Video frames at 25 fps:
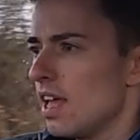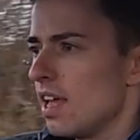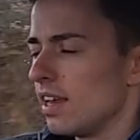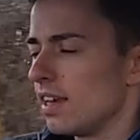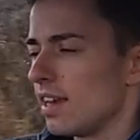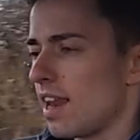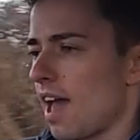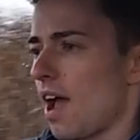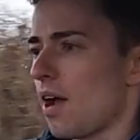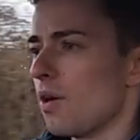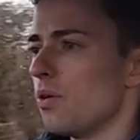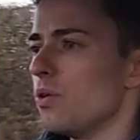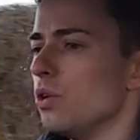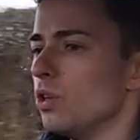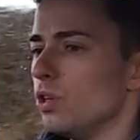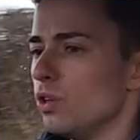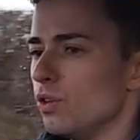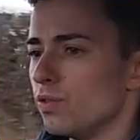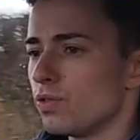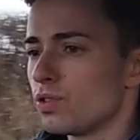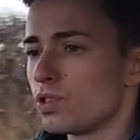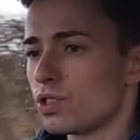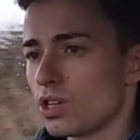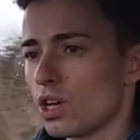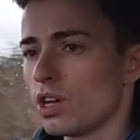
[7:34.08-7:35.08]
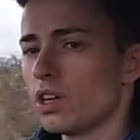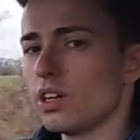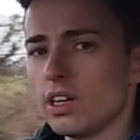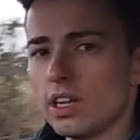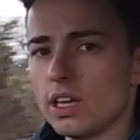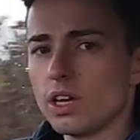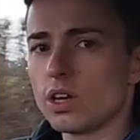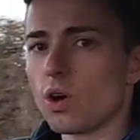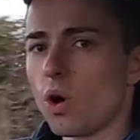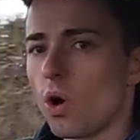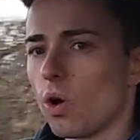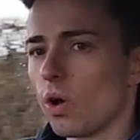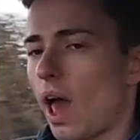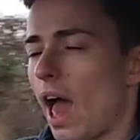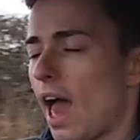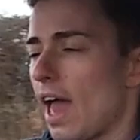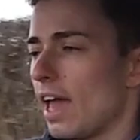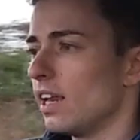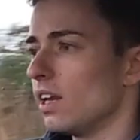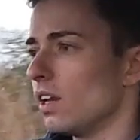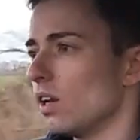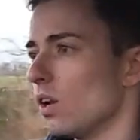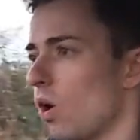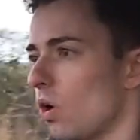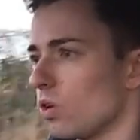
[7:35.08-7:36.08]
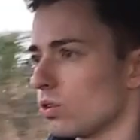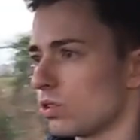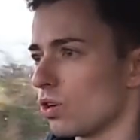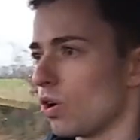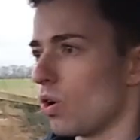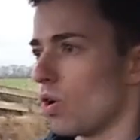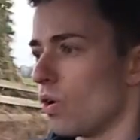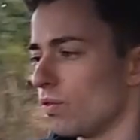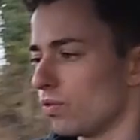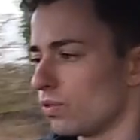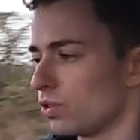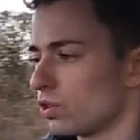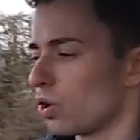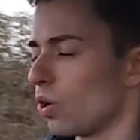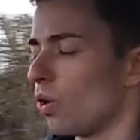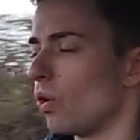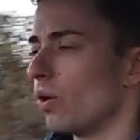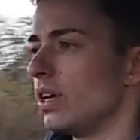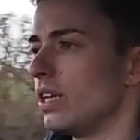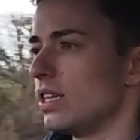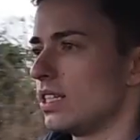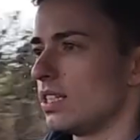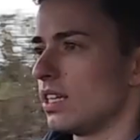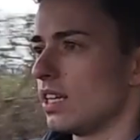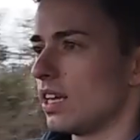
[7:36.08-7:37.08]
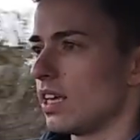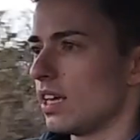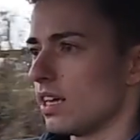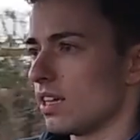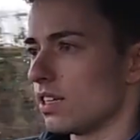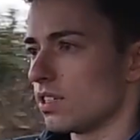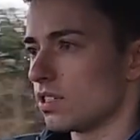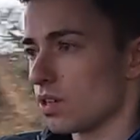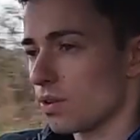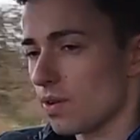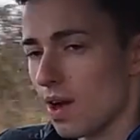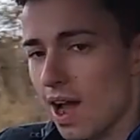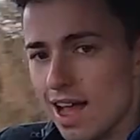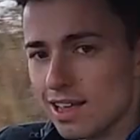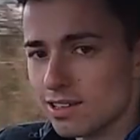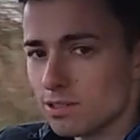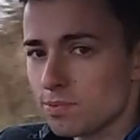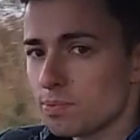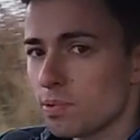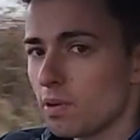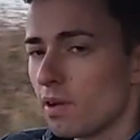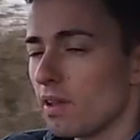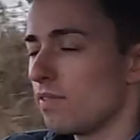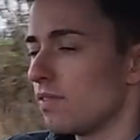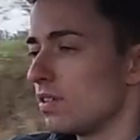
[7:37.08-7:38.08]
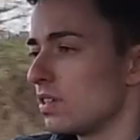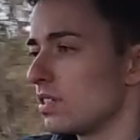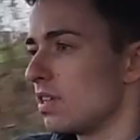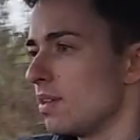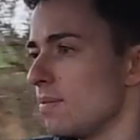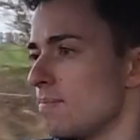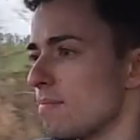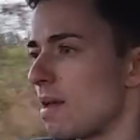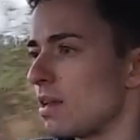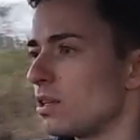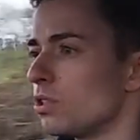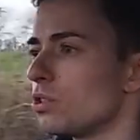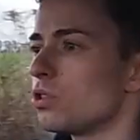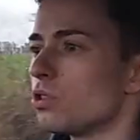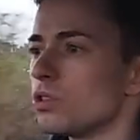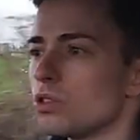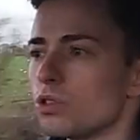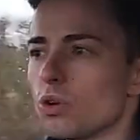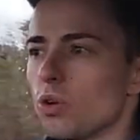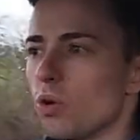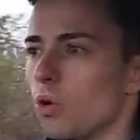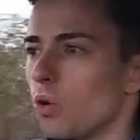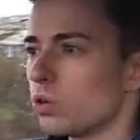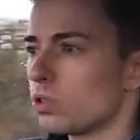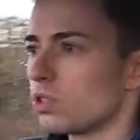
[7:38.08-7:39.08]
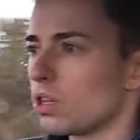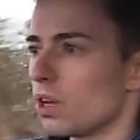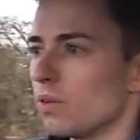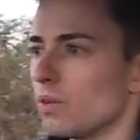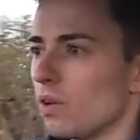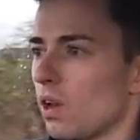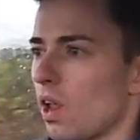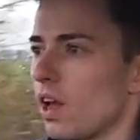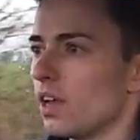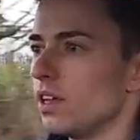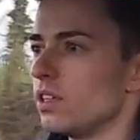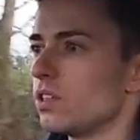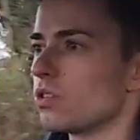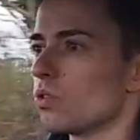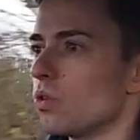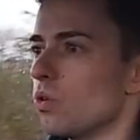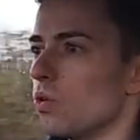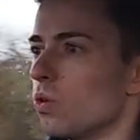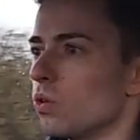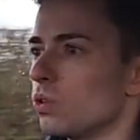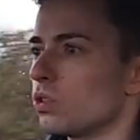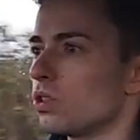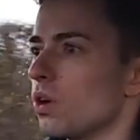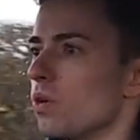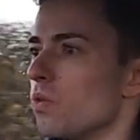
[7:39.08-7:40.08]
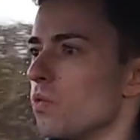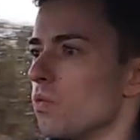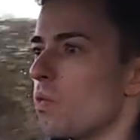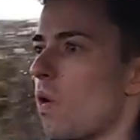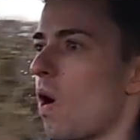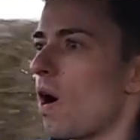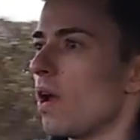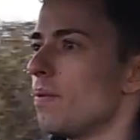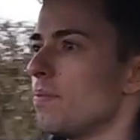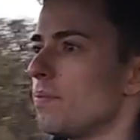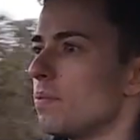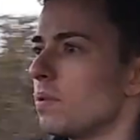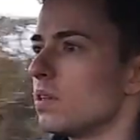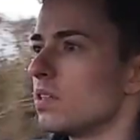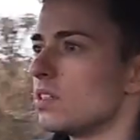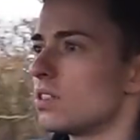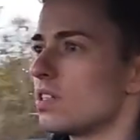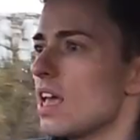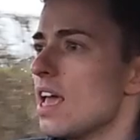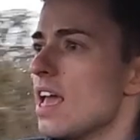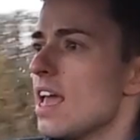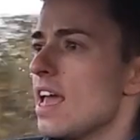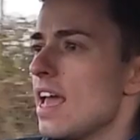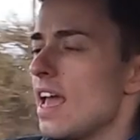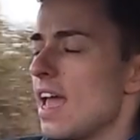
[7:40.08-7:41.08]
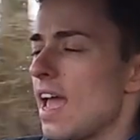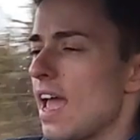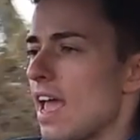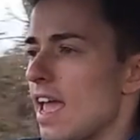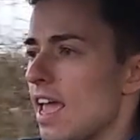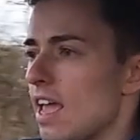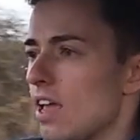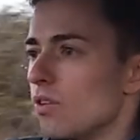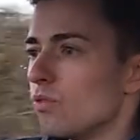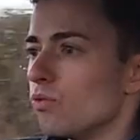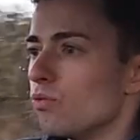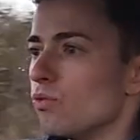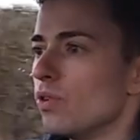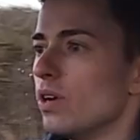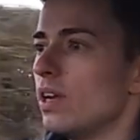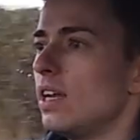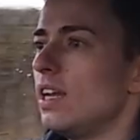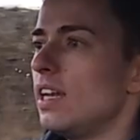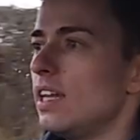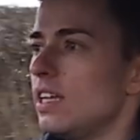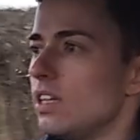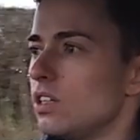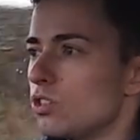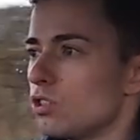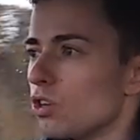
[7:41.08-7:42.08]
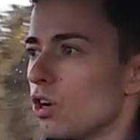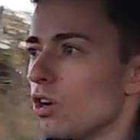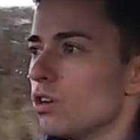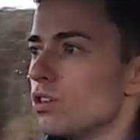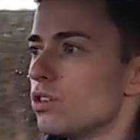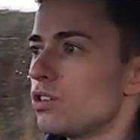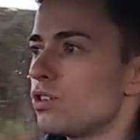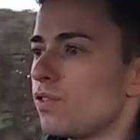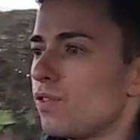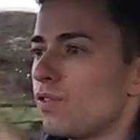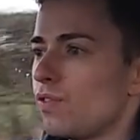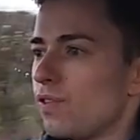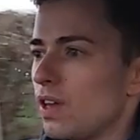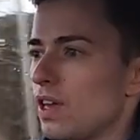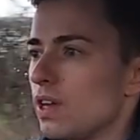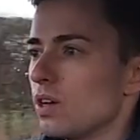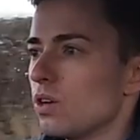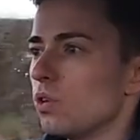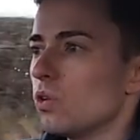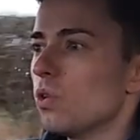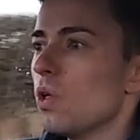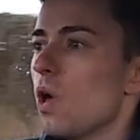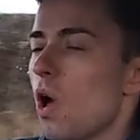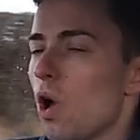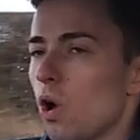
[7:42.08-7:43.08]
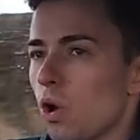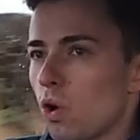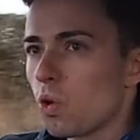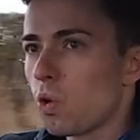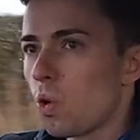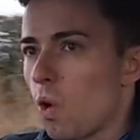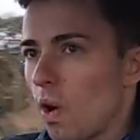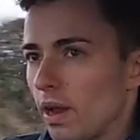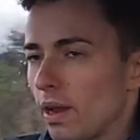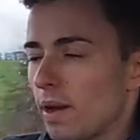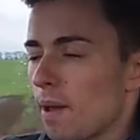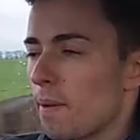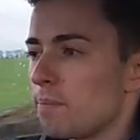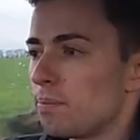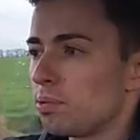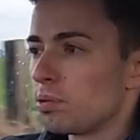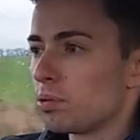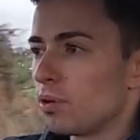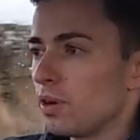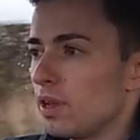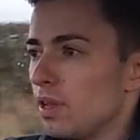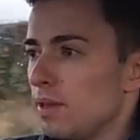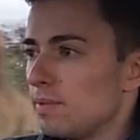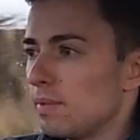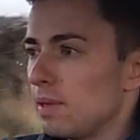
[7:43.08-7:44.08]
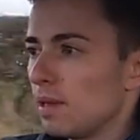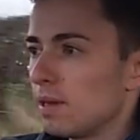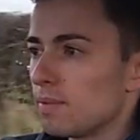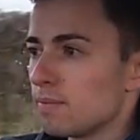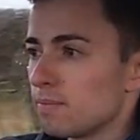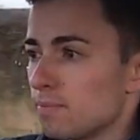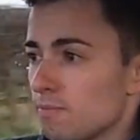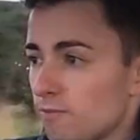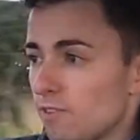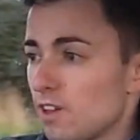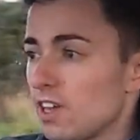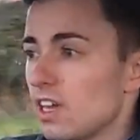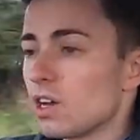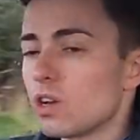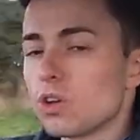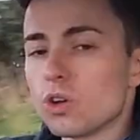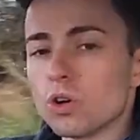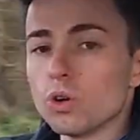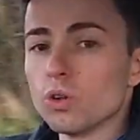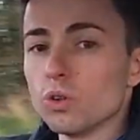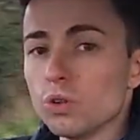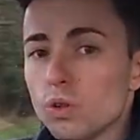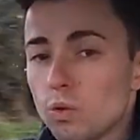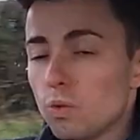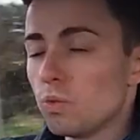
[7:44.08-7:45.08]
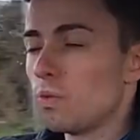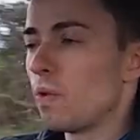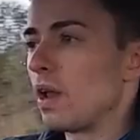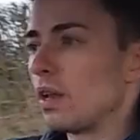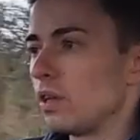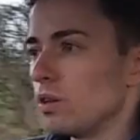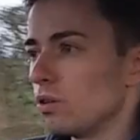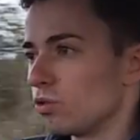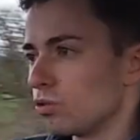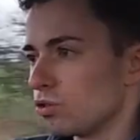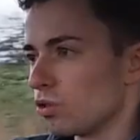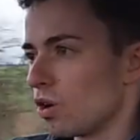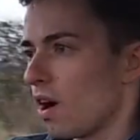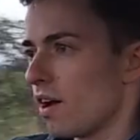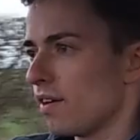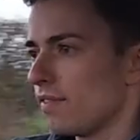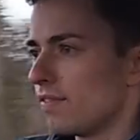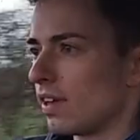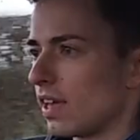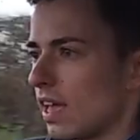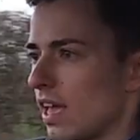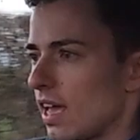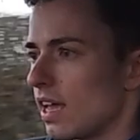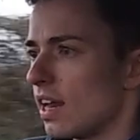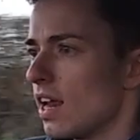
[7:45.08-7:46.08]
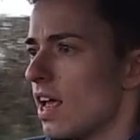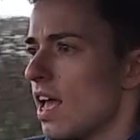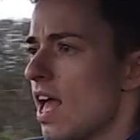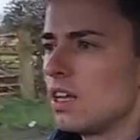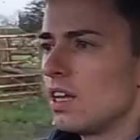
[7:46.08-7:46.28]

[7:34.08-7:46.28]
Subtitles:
Now, you've certainly got a lot of toys in here. So as previously mentioned, auto lights, auto wipers. It really does feel quite a premium vehicle when you're driving it.